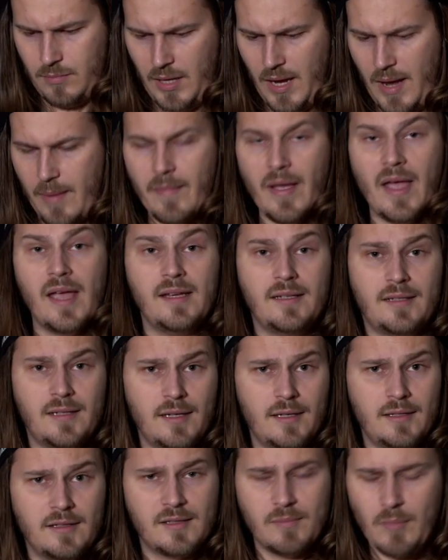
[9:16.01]

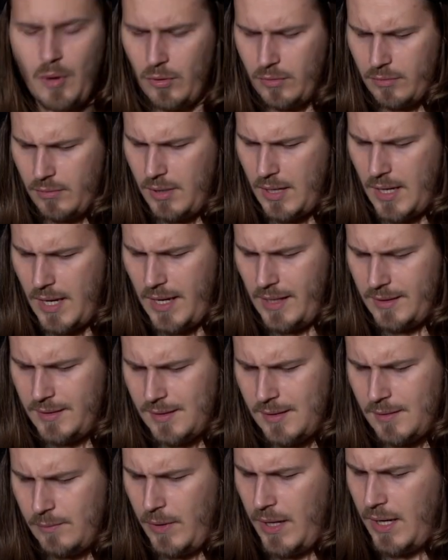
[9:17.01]
M18 smoke
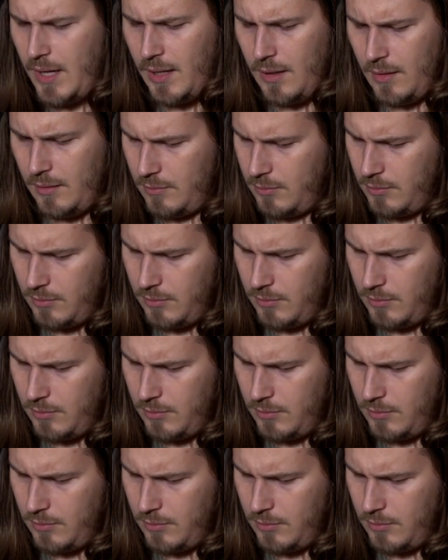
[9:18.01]
grenades, well,